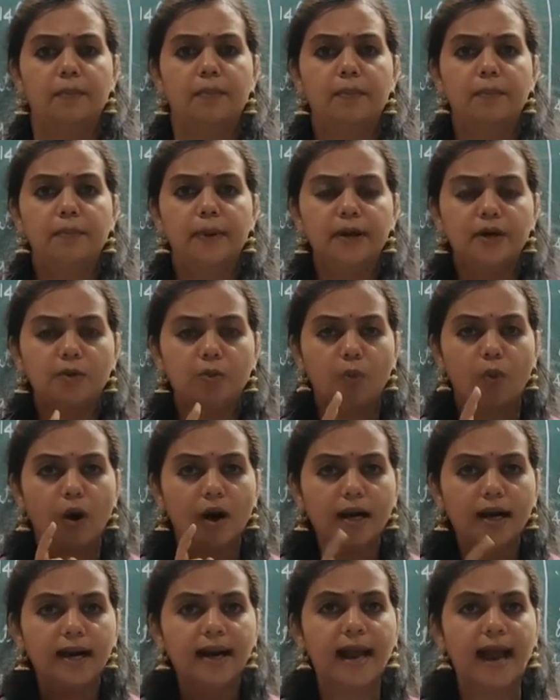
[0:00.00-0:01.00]
But what
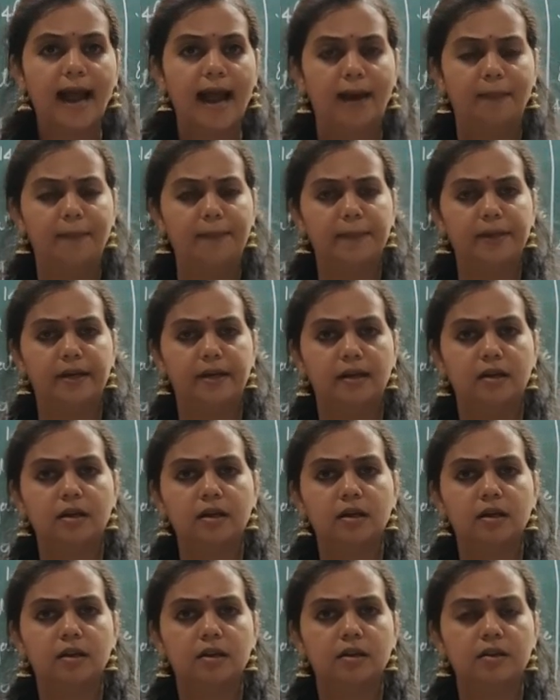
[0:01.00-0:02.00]
had happened,
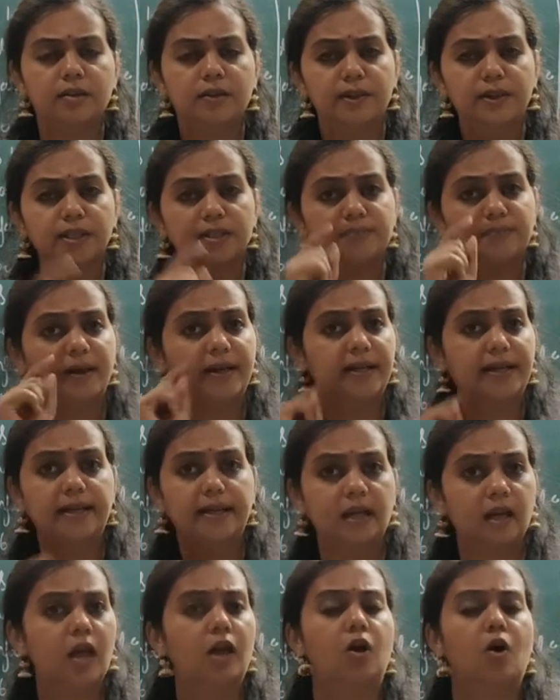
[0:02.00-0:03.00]
this
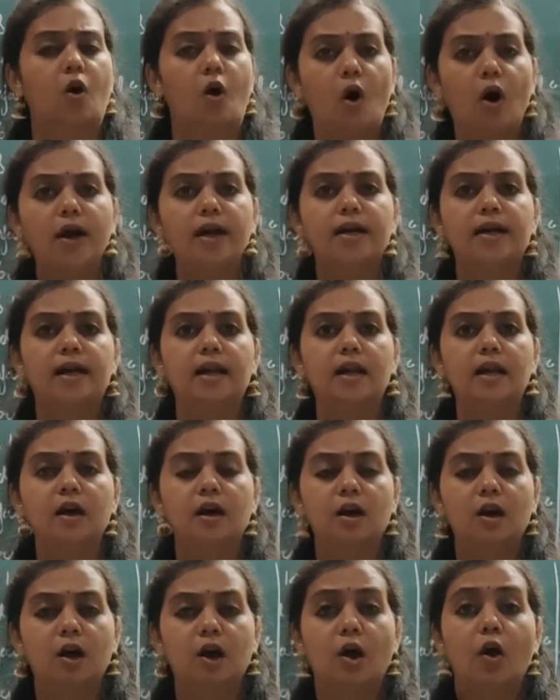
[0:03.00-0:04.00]
particular oil
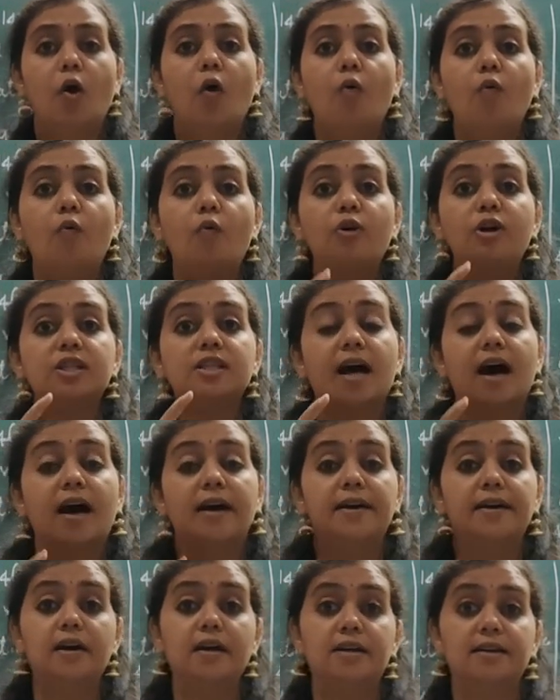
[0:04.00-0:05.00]
was
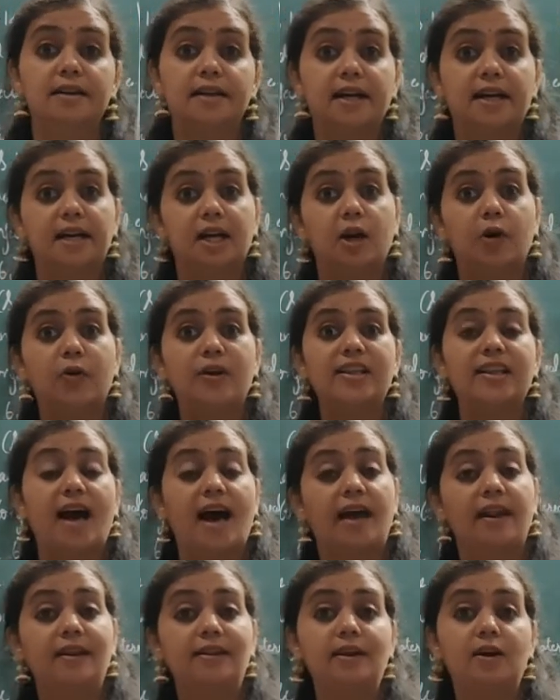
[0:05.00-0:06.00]
adulterated with
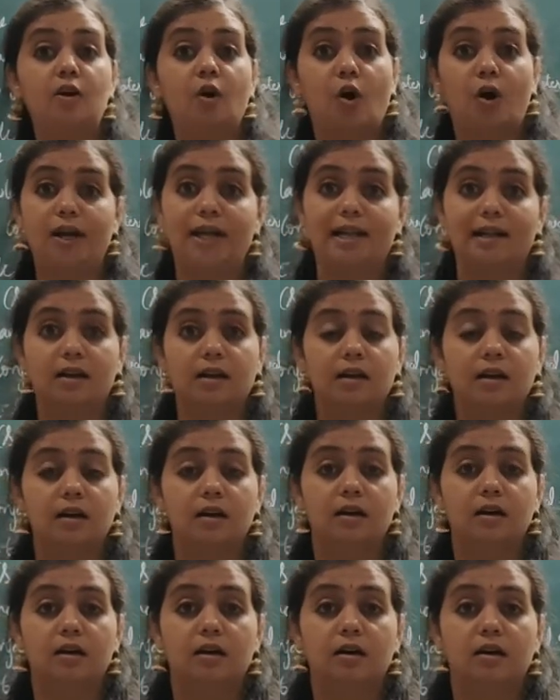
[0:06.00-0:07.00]
another oil.
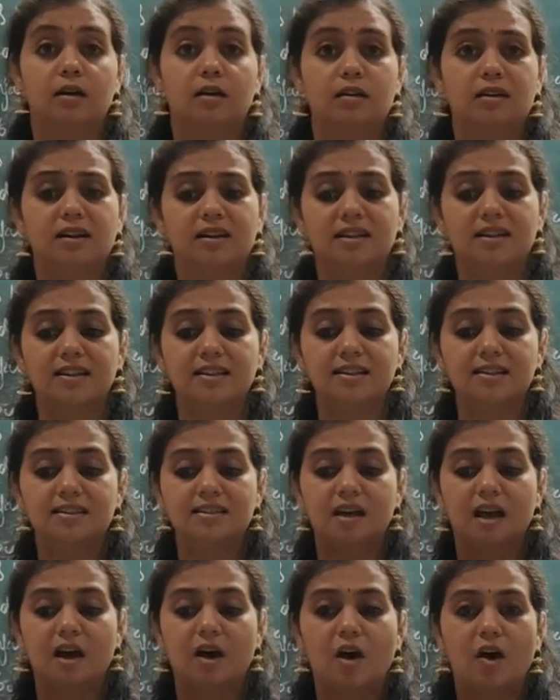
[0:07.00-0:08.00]
That is
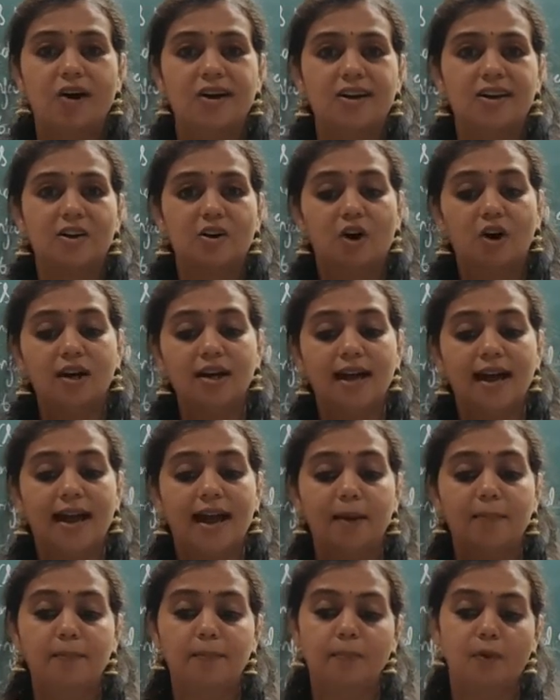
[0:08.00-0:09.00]
oil called
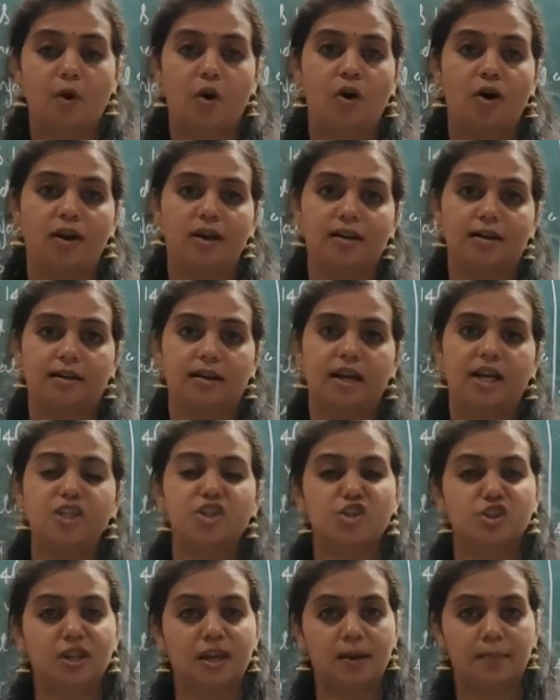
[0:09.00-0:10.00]
hemp oil,
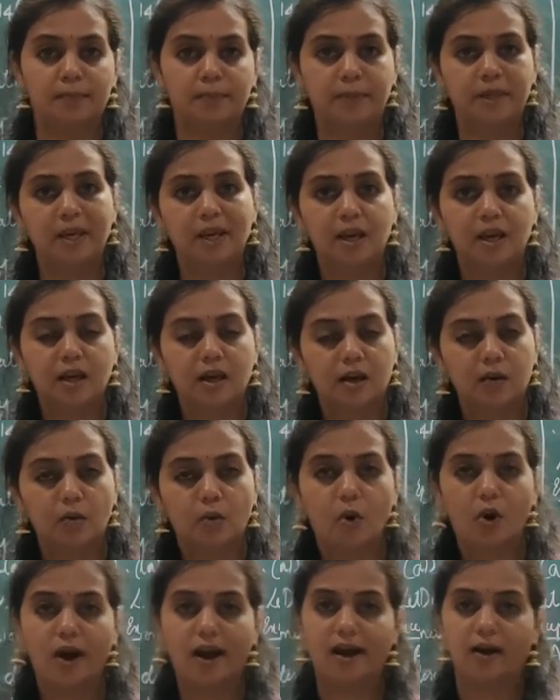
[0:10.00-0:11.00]
HEMP.
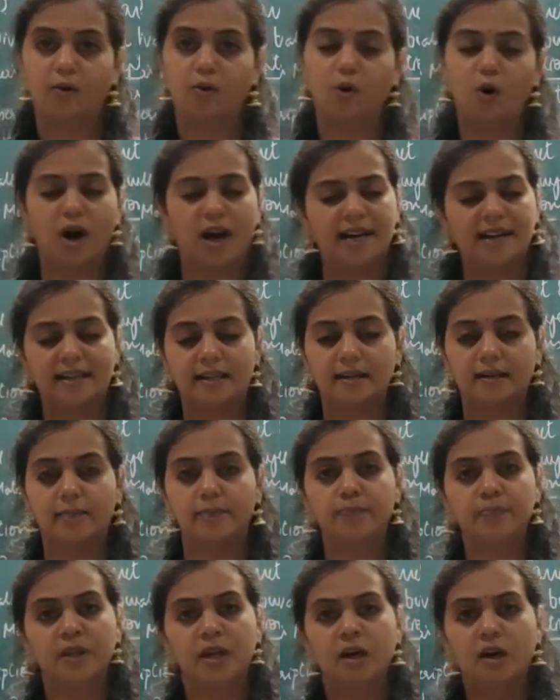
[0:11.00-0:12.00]
oil.
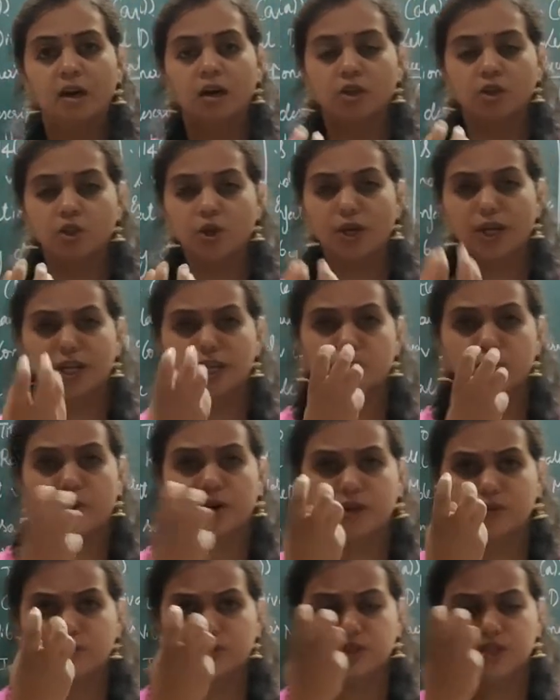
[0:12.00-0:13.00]
So
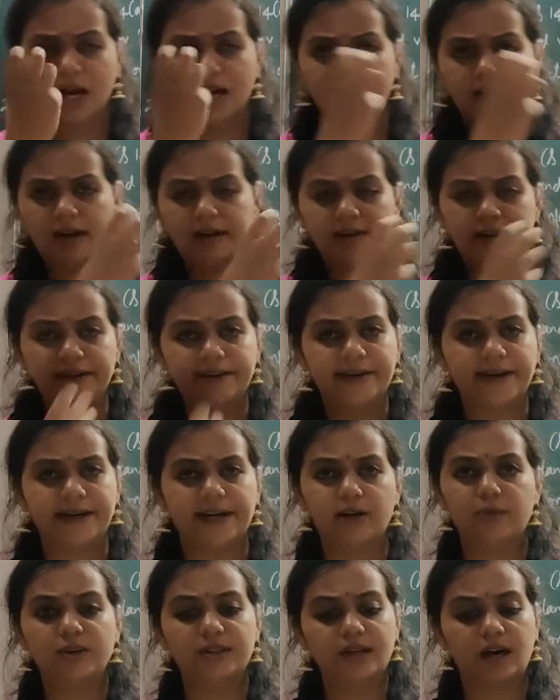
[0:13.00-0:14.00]
it was
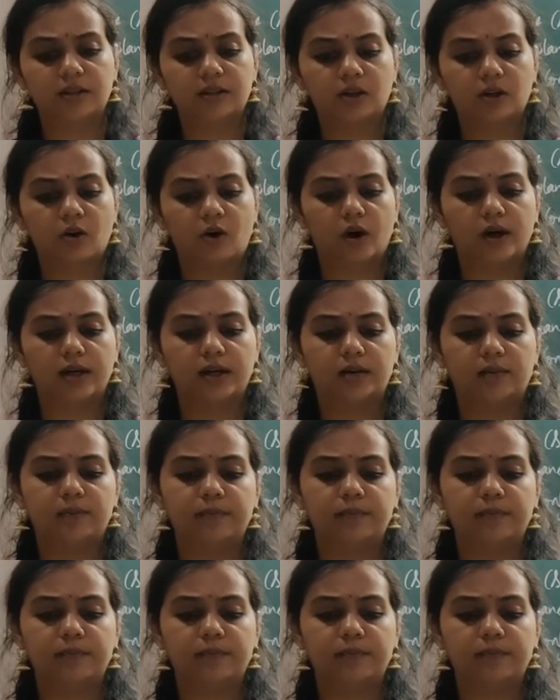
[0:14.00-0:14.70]
adulterated with other oil.